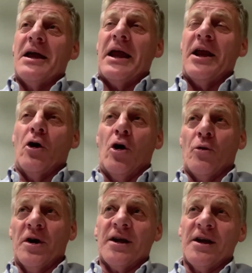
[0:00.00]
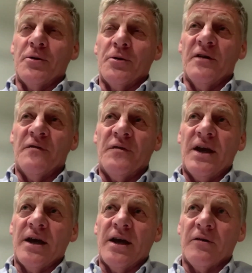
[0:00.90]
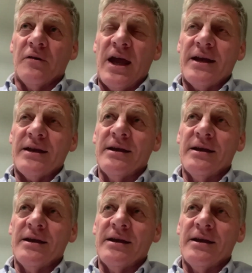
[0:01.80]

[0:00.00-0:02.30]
And ironically, we found that